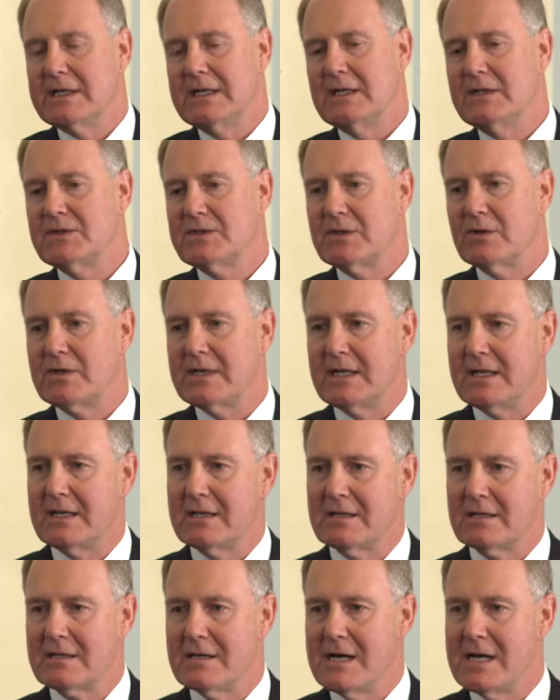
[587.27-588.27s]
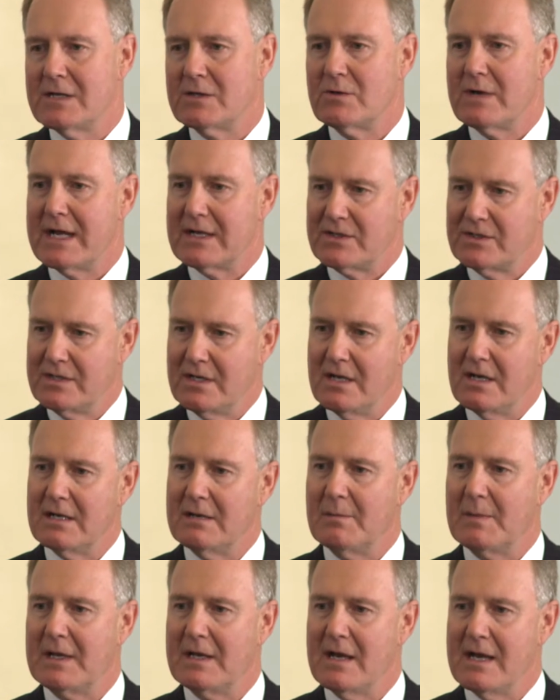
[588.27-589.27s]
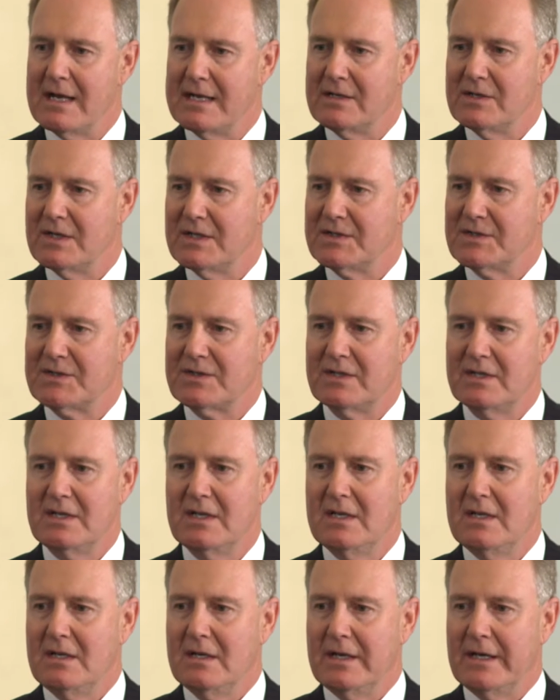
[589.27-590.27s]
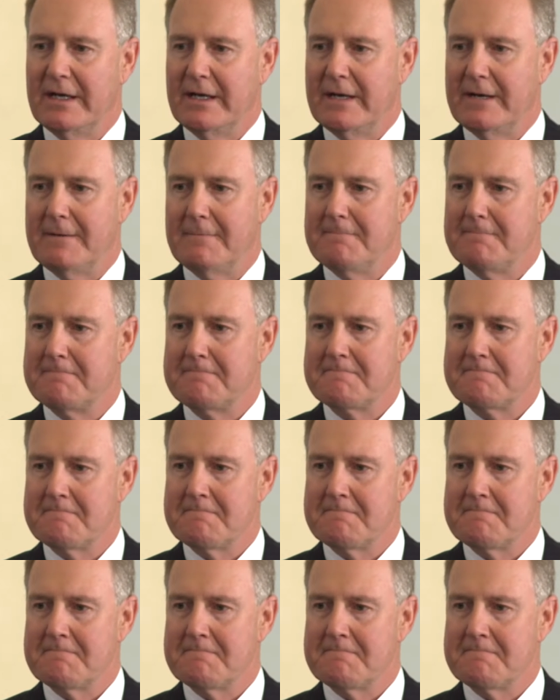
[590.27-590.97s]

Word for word: And so getting the contracts done and behind us, um,